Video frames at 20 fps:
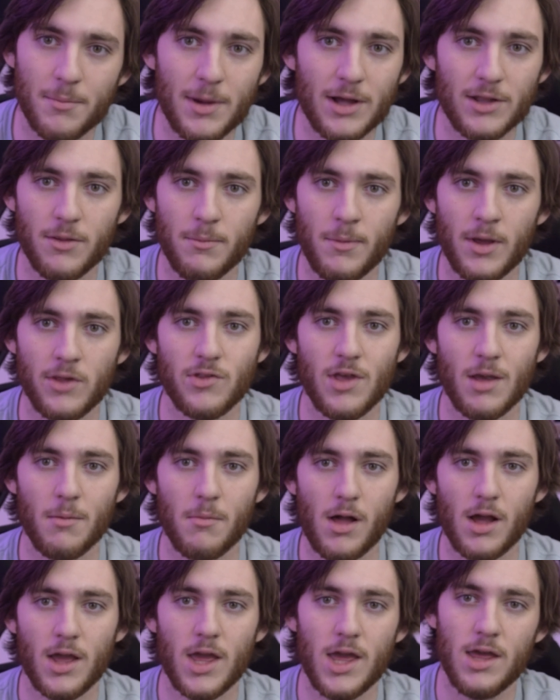about the Mustang
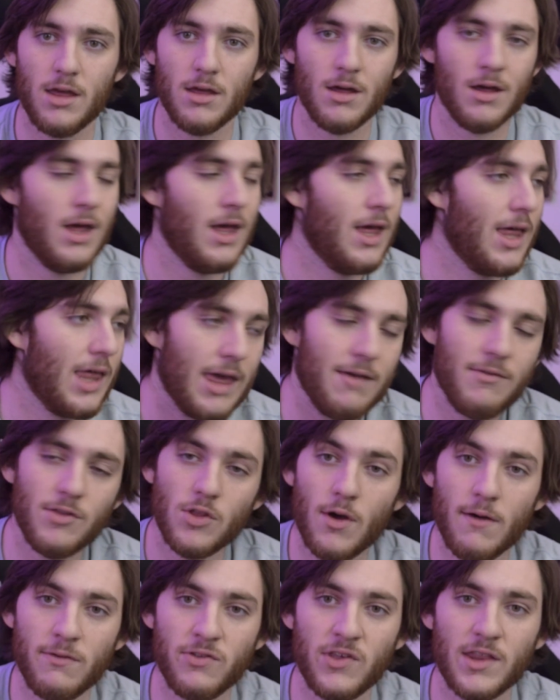Mach-E. Even
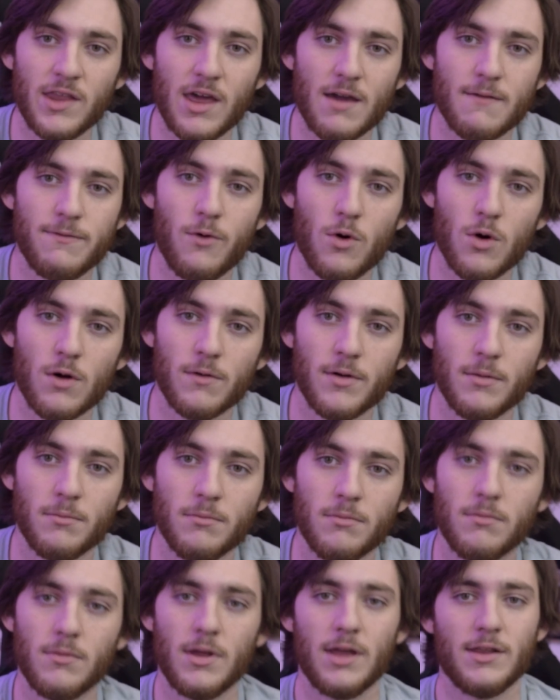though I've seen like 4 of
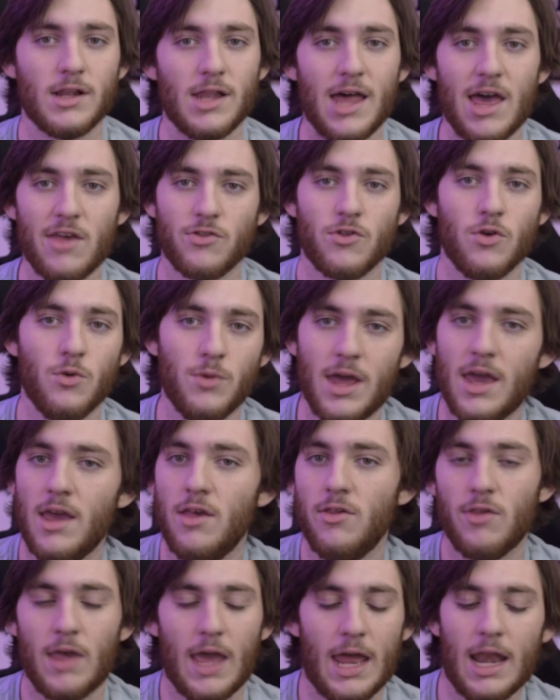them in the last 2
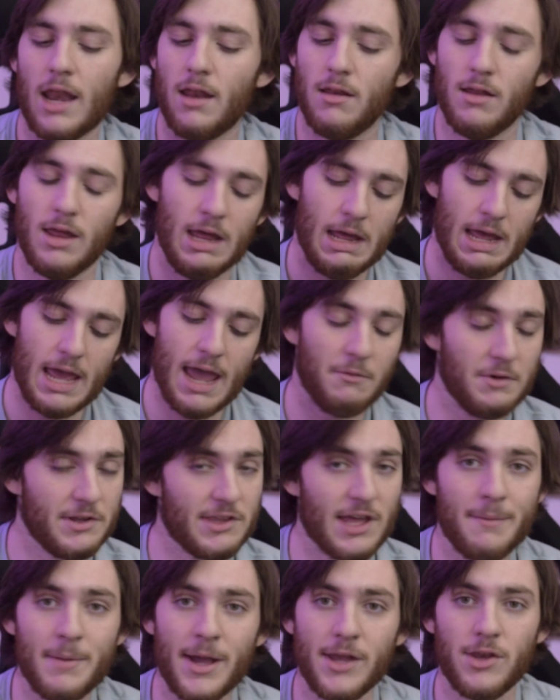days, and every
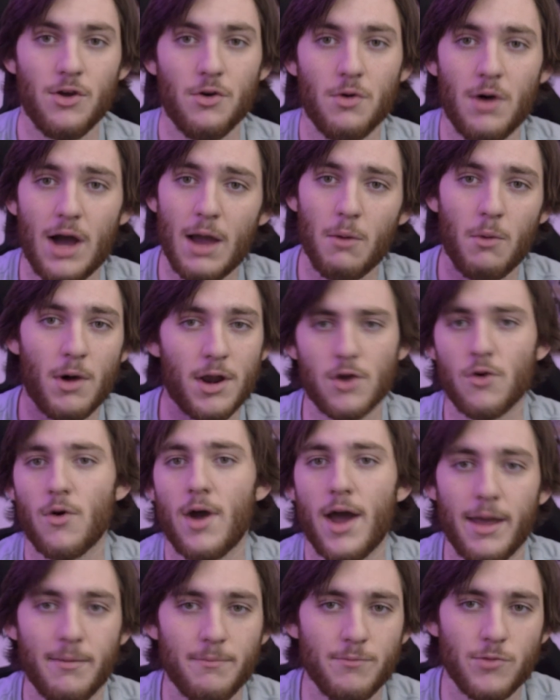time I do, I want to
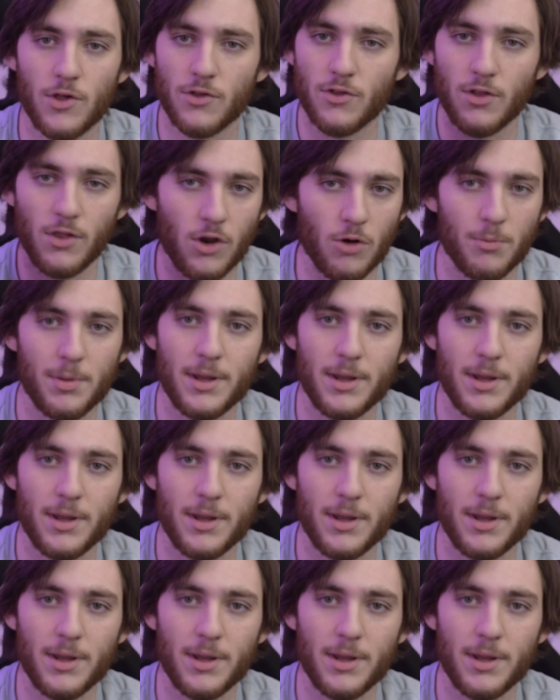cry, just a little